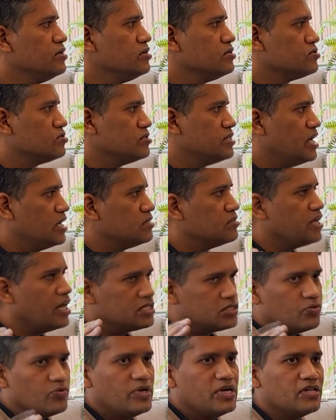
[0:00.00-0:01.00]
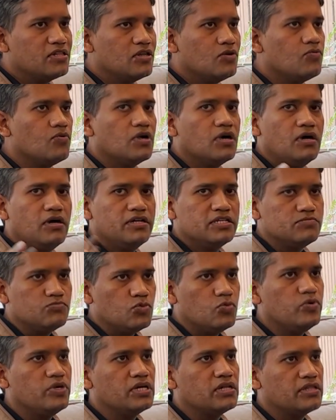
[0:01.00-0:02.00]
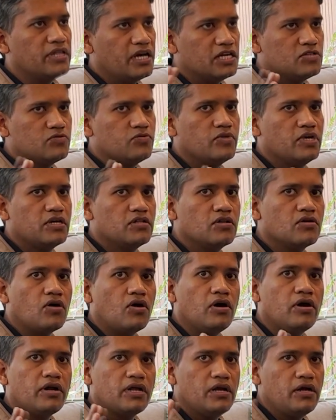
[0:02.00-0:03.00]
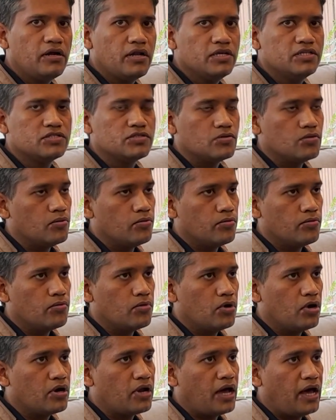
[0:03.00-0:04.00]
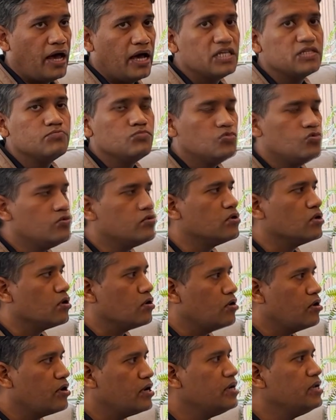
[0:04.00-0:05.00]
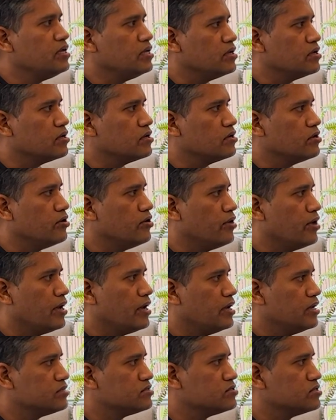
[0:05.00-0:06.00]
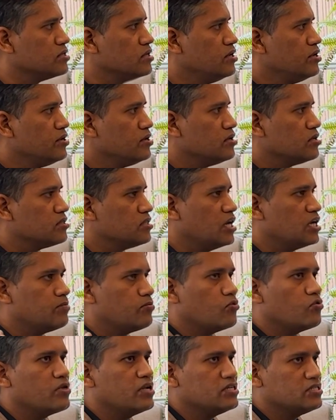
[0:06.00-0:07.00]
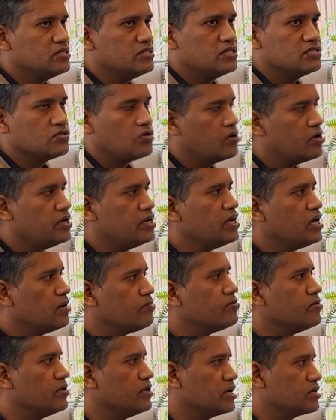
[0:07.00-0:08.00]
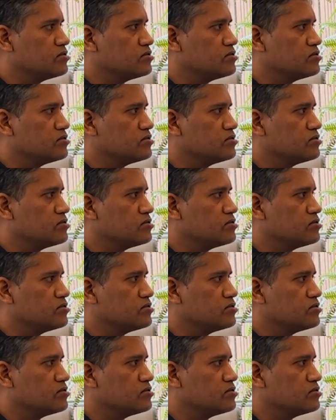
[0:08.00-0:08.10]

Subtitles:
Right? So that's where the world is moving. That's where the content is or has moved already. It's that progression has already happened.